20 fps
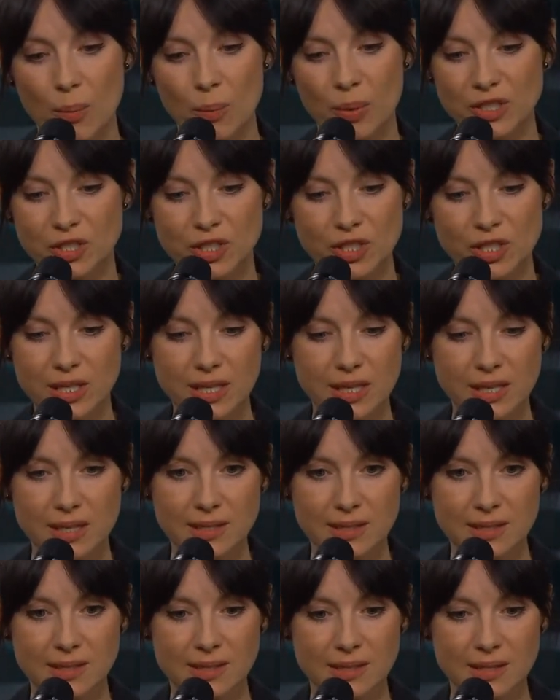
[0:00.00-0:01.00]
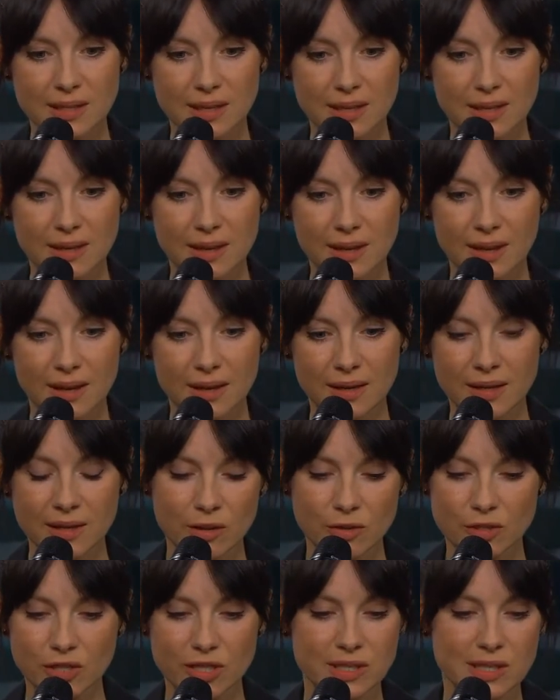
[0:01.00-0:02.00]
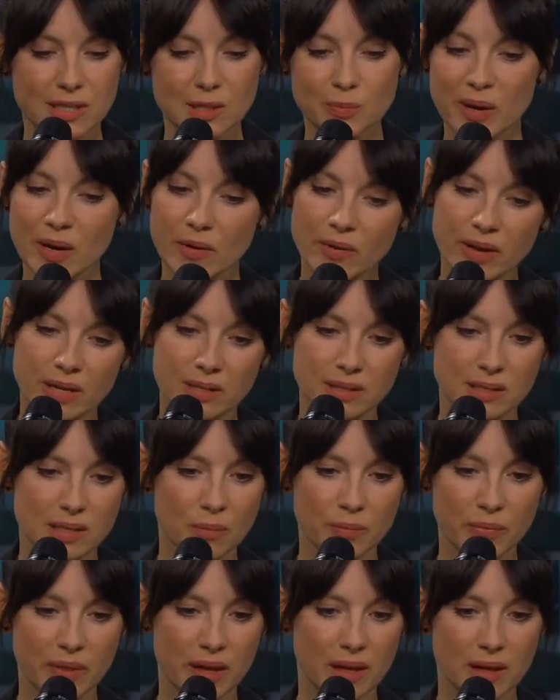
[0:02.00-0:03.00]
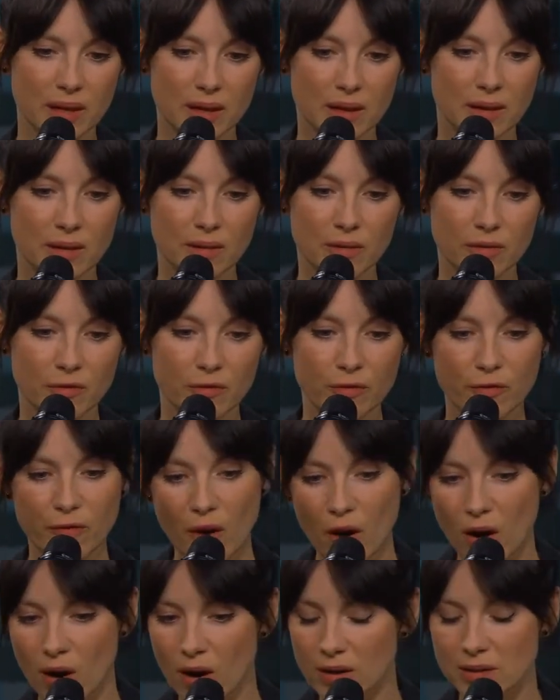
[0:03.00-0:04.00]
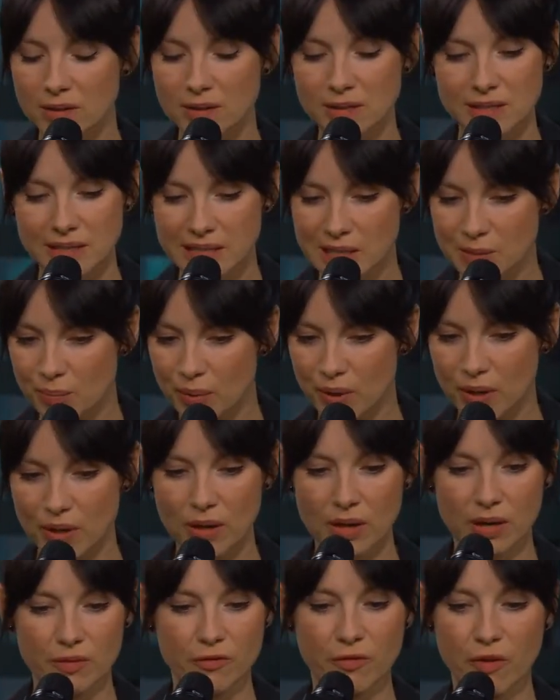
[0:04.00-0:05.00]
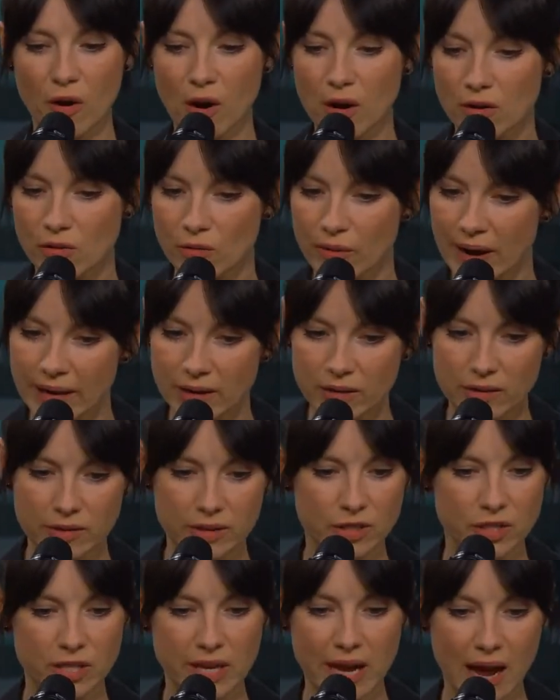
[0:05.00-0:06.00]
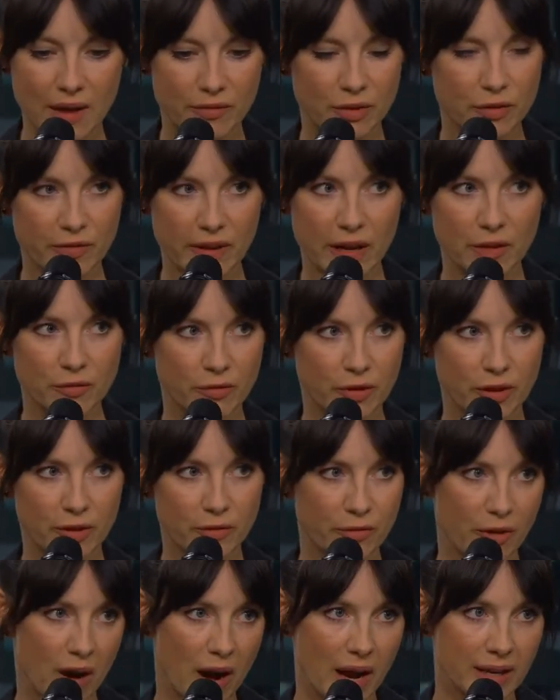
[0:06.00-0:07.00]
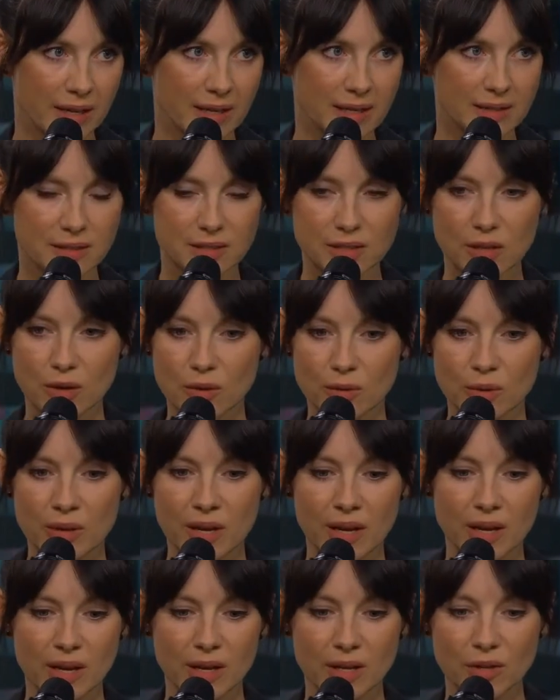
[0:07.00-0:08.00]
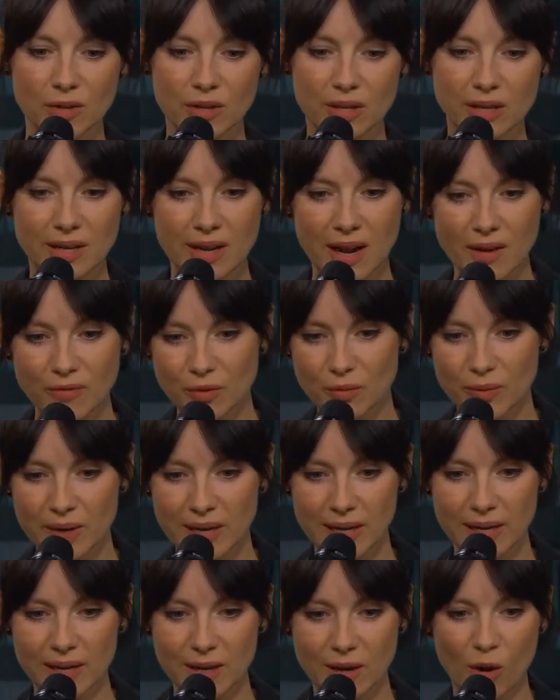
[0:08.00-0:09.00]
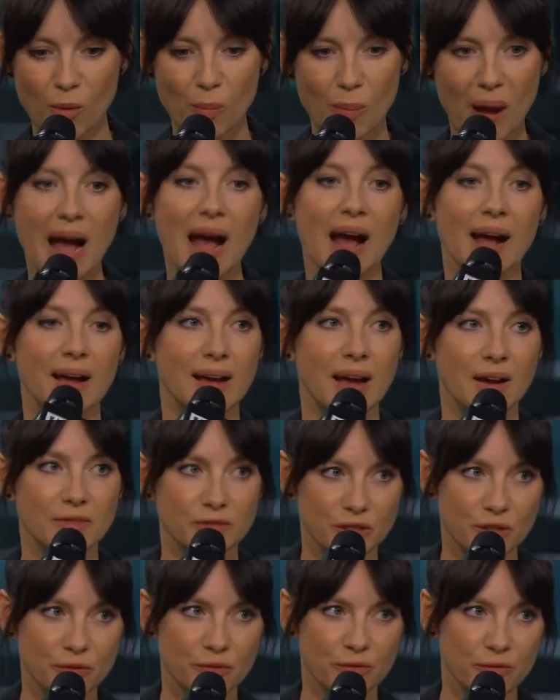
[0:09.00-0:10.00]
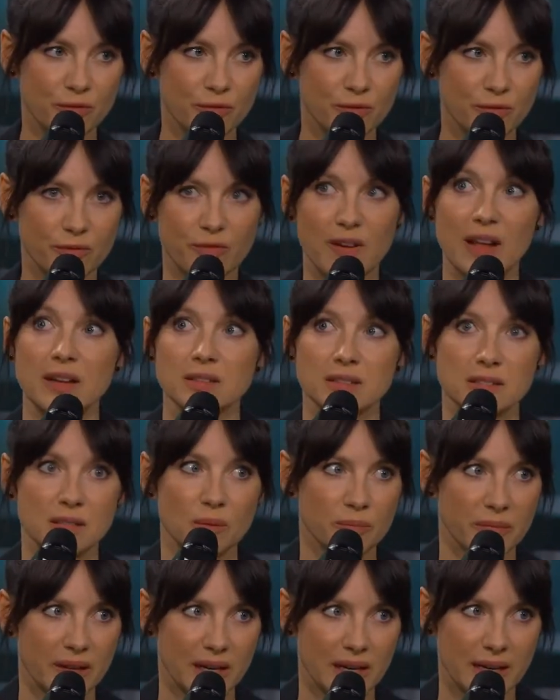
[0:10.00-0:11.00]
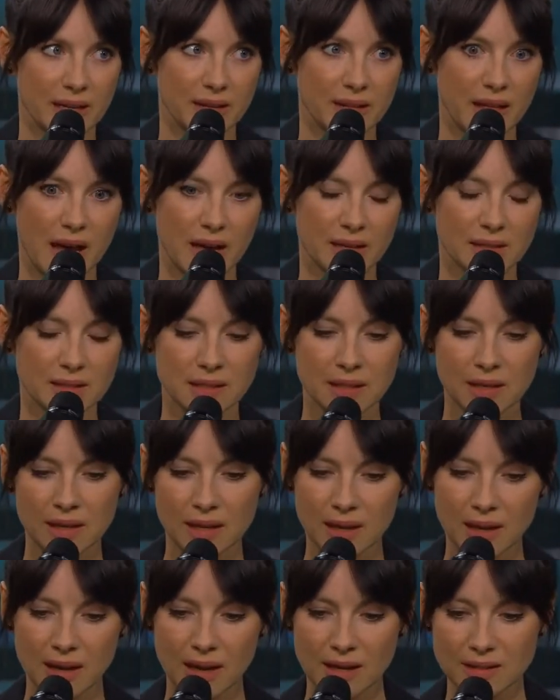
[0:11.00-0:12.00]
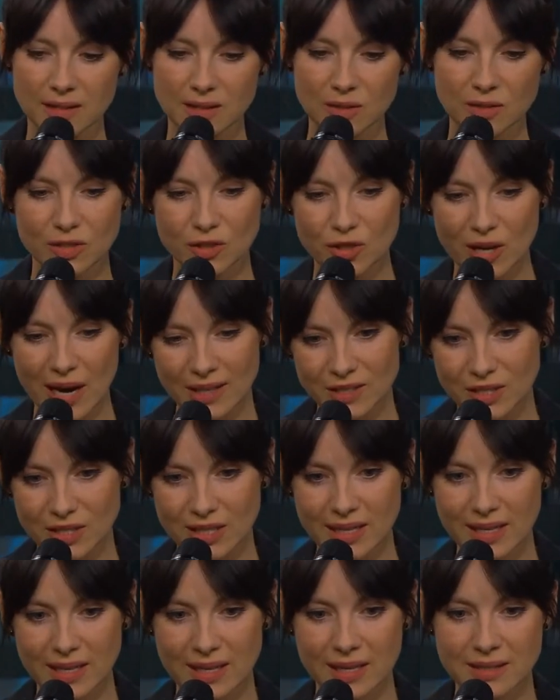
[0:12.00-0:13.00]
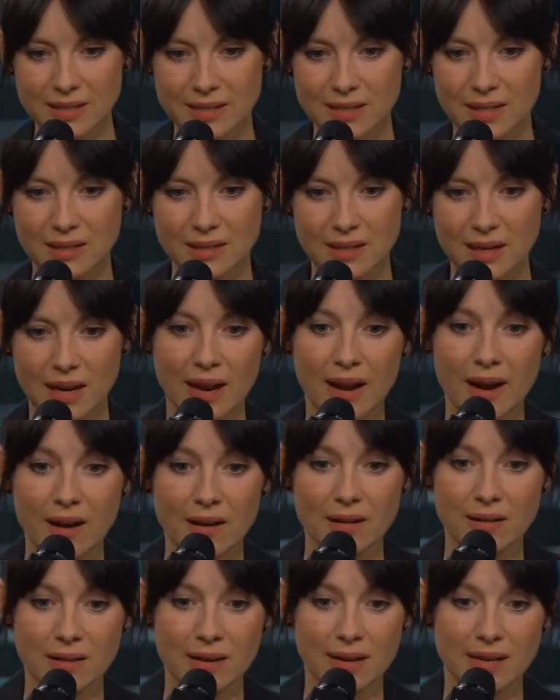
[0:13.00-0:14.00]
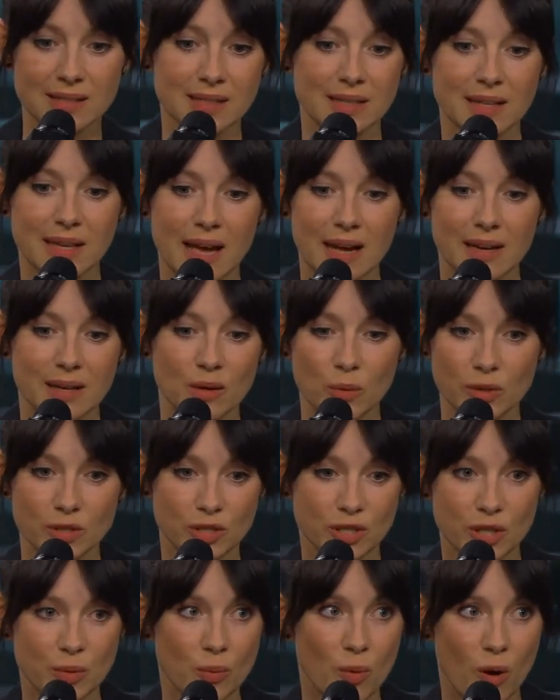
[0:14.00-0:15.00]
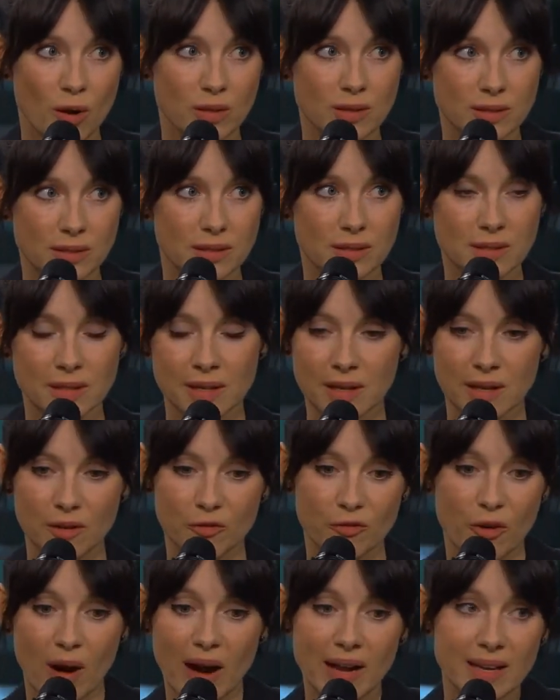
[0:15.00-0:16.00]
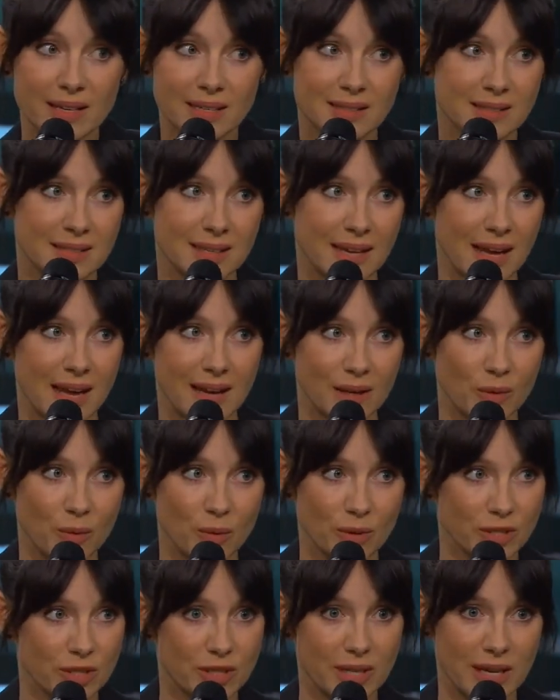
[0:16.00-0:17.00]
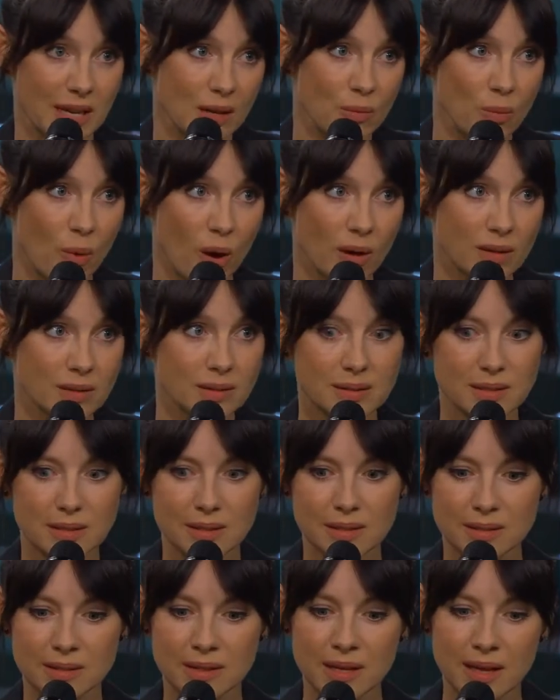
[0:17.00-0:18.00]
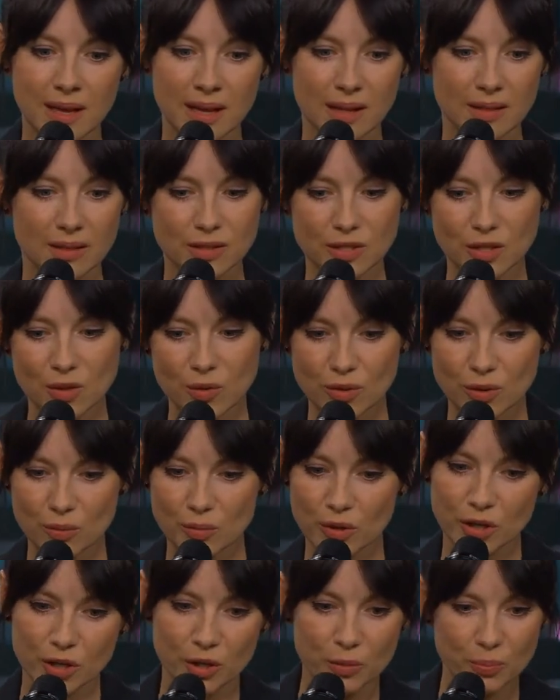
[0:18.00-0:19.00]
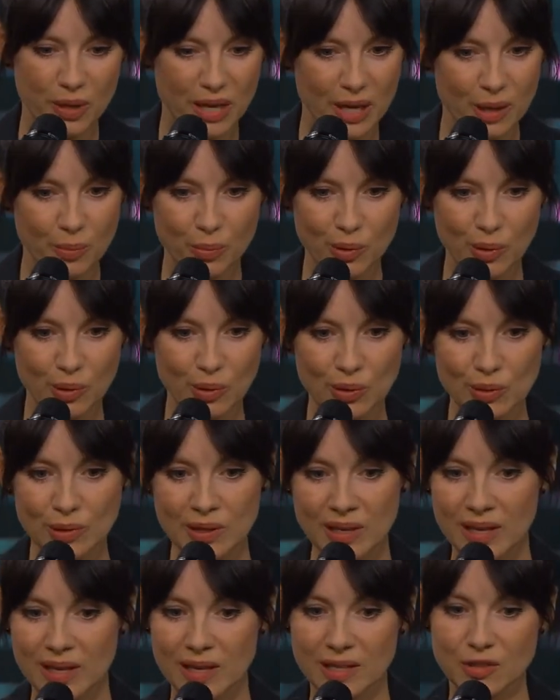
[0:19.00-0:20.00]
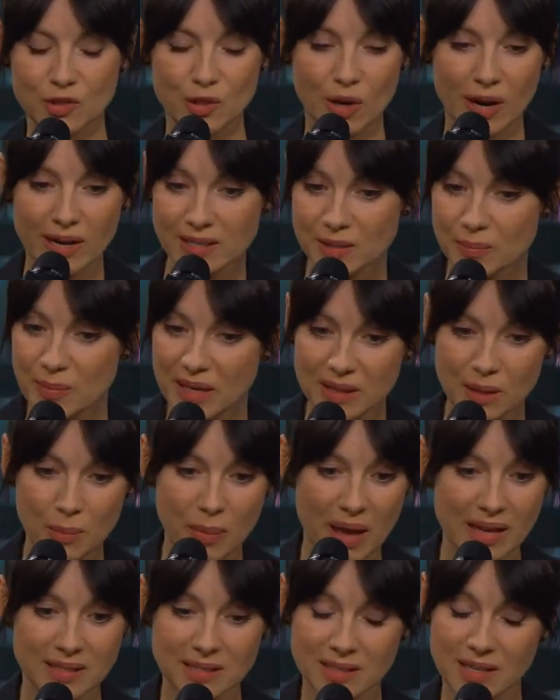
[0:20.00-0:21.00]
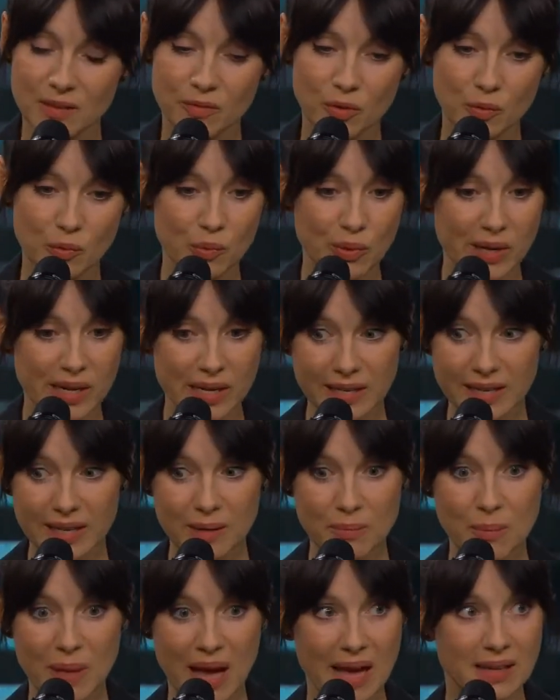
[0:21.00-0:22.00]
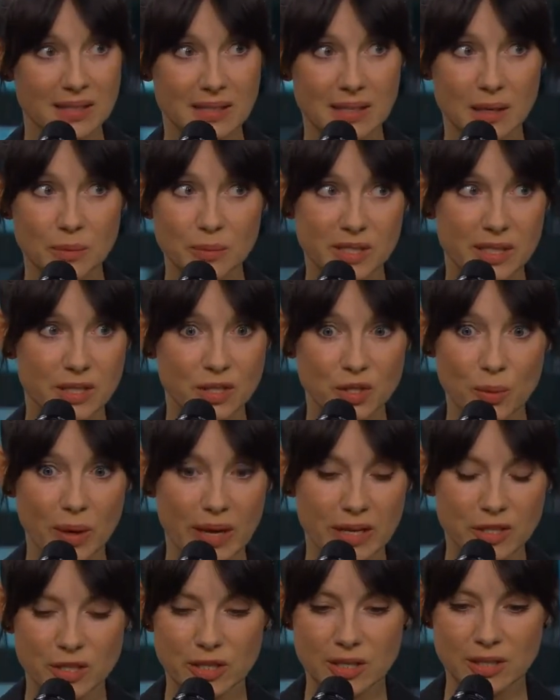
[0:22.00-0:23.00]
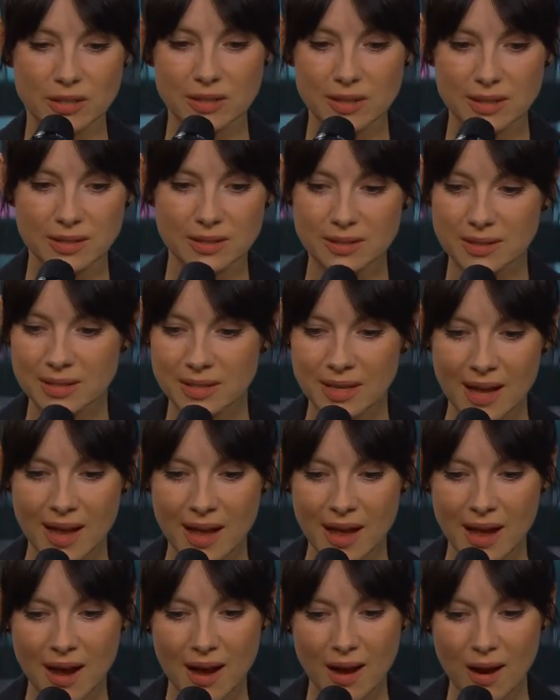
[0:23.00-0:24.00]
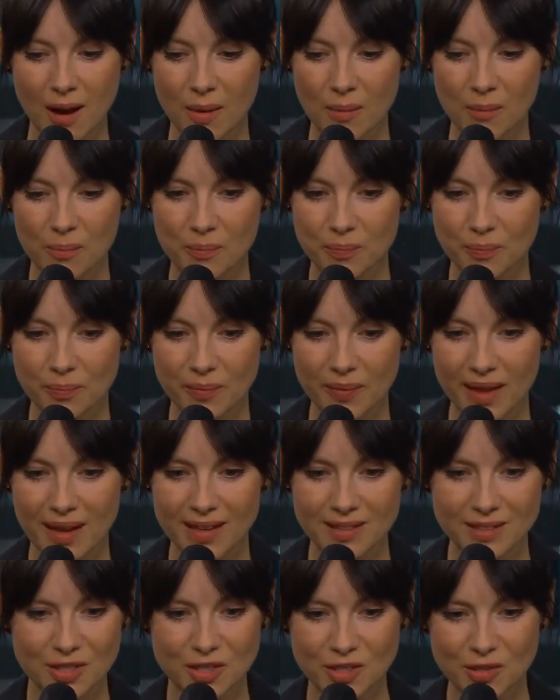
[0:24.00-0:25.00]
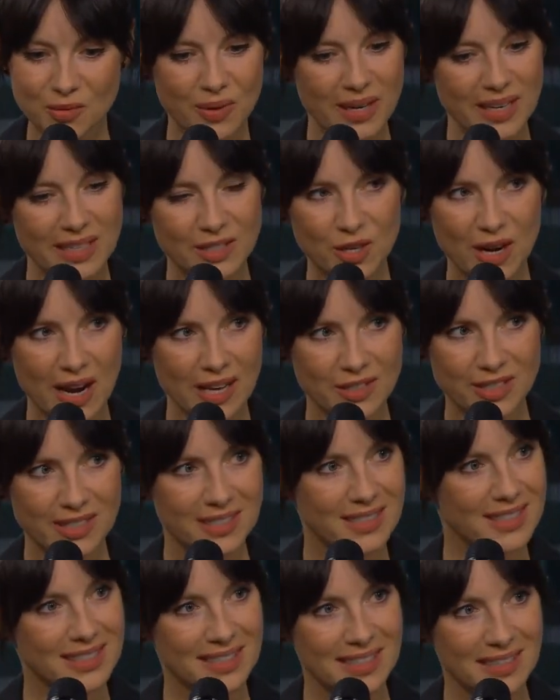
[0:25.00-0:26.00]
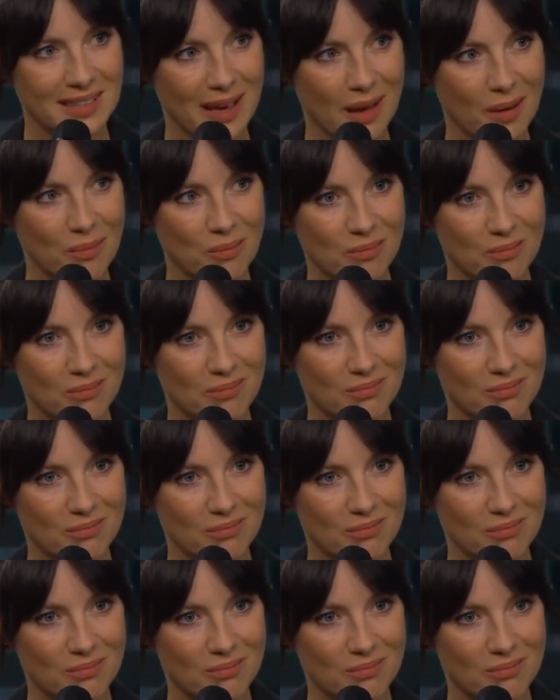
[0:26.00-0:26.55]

but she's, you know, she's experienced something far deeper and far greater than she ever felt for Frank. And right. so you can never really go back after you've felt something like that. And so the tragedy is that Claire isn't getting what she wants, Frank isn't getting what he wants, and the two of them are good people trying to make the best out of a really messed up situation. And um, it's just really tragic to see them